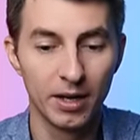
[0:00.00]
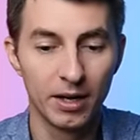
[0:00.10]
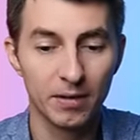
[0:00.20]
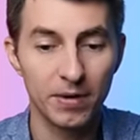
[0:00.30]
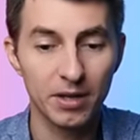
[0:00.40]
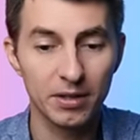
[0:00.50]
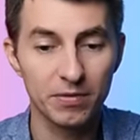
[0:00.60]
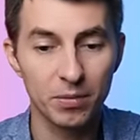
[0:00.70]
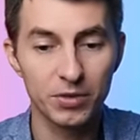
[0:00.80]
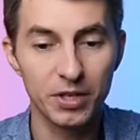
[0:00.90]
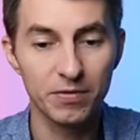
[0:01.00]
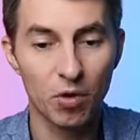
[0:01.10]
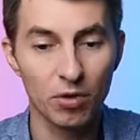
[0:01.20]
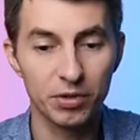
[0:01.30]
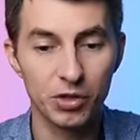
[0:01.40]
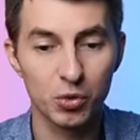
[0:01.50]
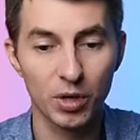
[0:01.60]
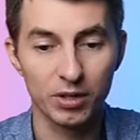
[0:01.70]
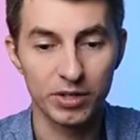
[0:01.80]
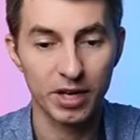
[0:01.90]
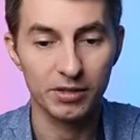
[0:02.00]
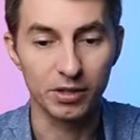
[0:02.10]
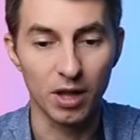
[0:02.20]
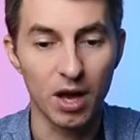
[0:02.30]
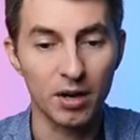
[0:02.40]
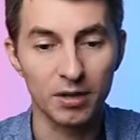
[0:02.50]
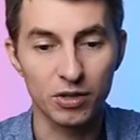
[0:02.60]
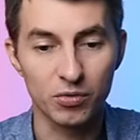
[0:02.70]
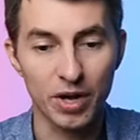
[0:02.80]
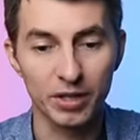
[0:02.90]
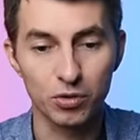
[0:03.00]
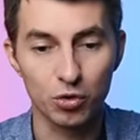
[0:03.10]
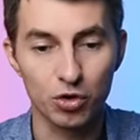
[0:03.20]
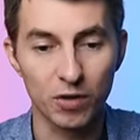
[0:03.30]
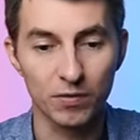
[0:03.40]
Finally, from d4, this queen attacks a lot and is ready to shift